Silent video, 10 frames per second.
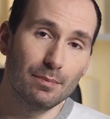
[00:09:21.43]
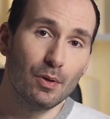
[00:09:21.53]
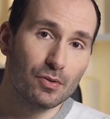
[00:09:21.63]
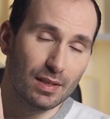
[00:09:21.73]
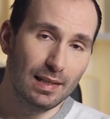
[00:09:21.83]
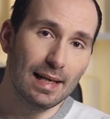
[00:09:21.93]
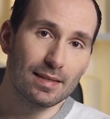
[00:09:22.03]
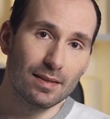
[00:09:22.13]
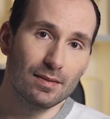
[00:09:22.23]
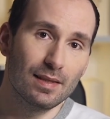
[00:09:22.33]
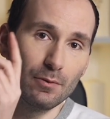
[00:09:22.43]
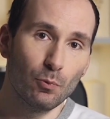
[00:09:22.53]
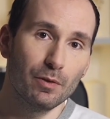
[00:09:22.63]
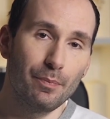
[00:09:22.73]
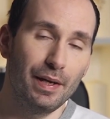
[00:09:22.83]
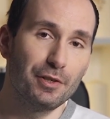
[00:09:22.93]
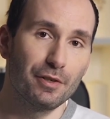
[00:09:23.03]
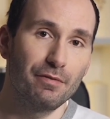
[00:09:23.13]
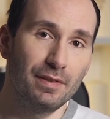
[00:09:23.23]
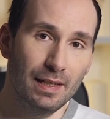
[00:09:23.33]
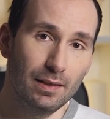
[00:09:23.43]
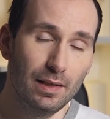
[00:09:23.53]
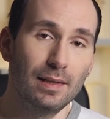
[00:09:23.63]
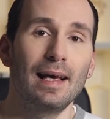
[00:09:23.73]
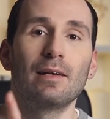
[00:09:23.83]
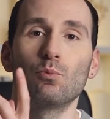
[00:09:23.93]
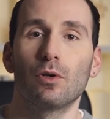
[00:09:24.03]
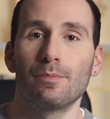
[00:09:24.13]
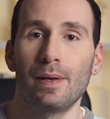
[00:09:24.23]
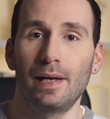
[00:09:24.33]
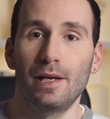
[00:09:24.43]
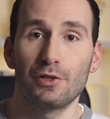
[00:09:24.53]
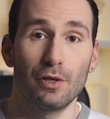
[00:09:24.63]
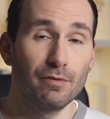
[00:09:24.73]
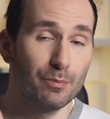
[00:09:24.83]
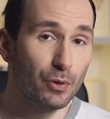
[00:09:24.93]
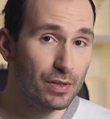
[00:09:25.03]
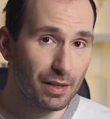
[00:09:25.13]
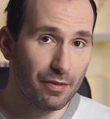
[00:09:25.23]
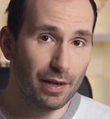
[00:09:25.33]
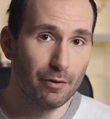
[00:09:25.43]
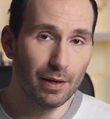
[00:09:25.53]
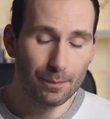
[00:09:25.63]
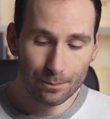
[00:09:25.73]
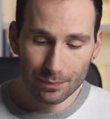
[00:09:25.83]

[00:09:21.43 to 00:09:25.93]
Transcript: mostly lessons, then 1 page of technique and 1 page of music theory.